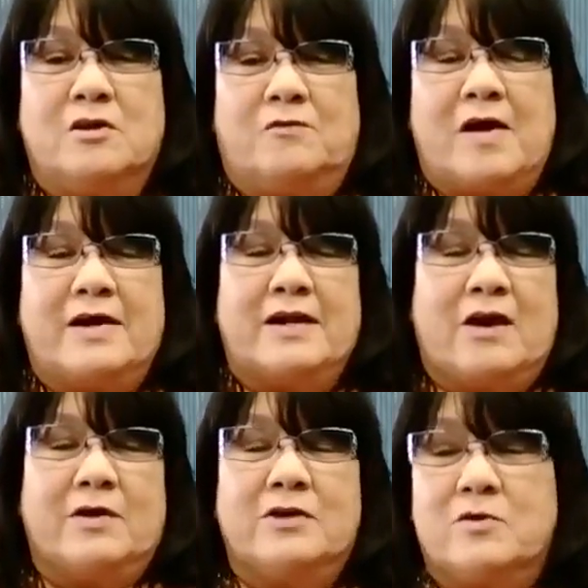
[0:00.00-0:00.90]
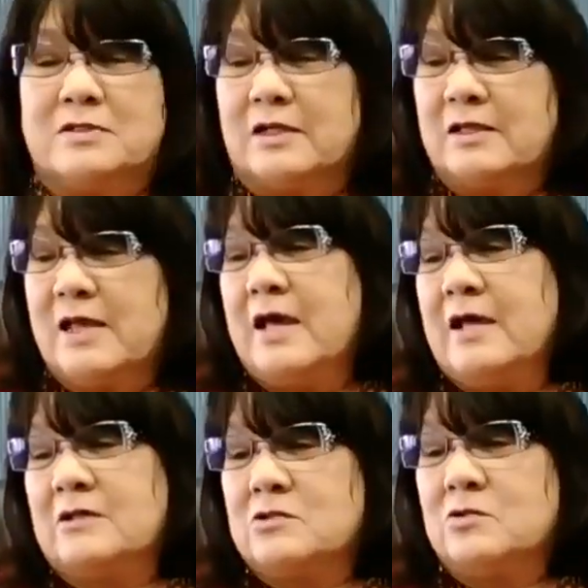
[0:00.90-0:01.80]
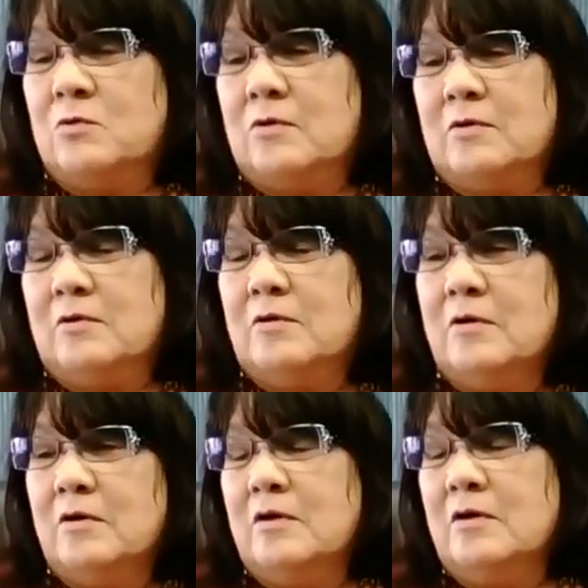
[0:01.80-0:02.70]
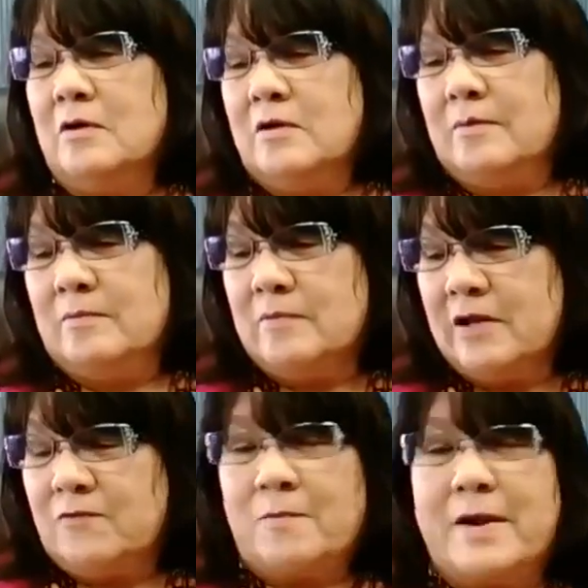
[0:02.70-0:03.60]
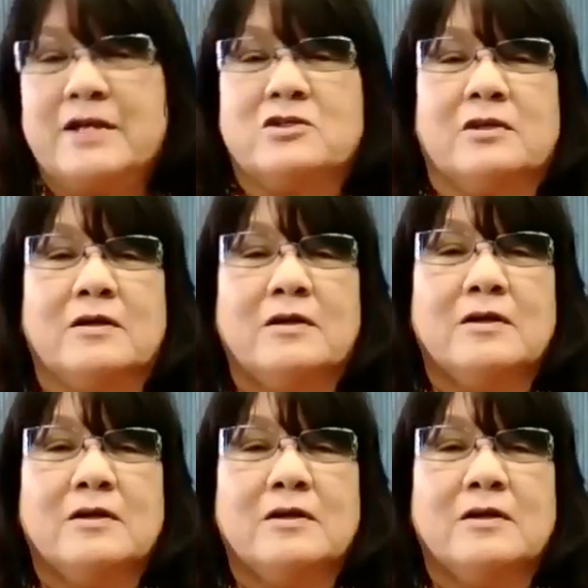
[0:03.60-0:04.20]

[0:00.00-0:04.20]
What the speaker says: you know, finding out interesting things or information.